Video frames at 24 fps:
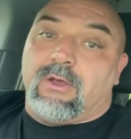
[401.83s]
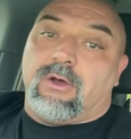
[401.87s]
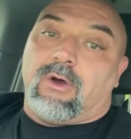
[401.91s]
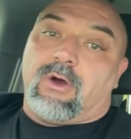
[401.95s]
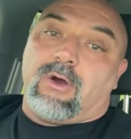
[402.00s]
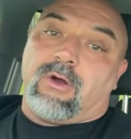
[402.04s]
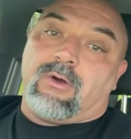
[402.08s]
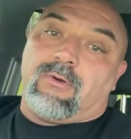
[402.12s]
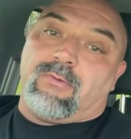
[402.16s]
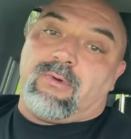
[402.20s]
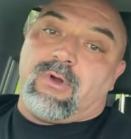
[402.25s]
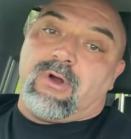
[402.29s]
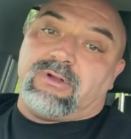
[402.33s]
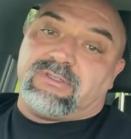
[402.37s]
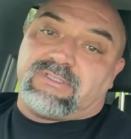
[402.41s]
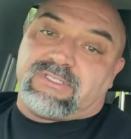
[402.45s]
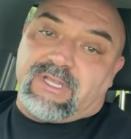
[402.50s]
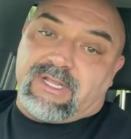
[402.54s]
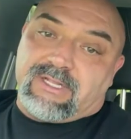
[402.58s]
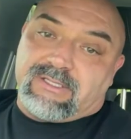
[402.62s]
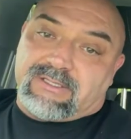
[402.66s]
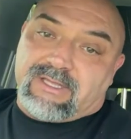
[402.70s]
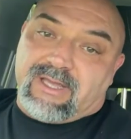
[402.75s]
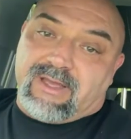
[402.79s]
or
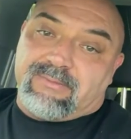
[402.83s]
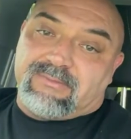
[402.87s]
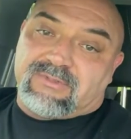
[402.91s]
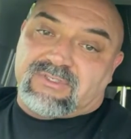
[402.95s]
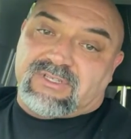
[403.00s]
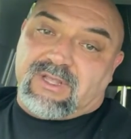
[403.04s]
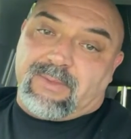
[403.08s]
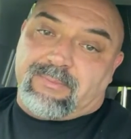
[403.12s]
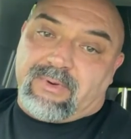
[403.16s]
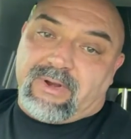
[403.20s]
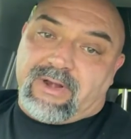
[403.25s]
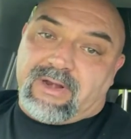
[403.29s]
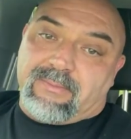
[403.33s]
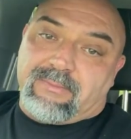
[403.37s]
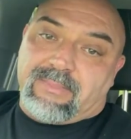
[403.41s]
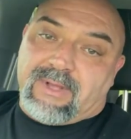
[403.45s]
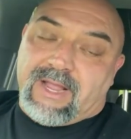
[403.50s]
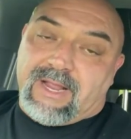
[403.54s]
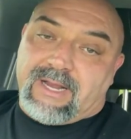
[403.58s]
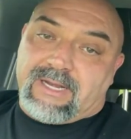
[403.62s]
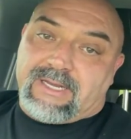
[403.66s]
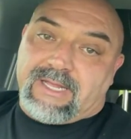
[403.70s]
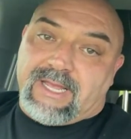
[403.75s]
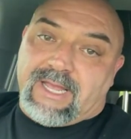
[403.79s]
rotate them, separate them
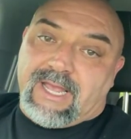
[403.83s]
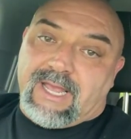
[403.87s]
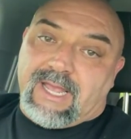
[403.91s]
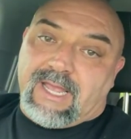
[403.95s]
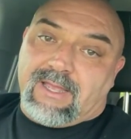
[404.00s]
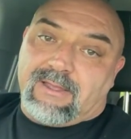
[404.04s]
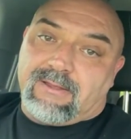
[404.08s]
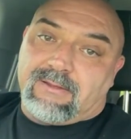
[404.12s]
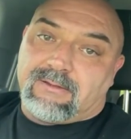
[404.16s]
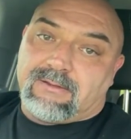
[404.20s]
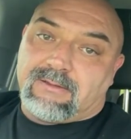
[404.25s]
by a day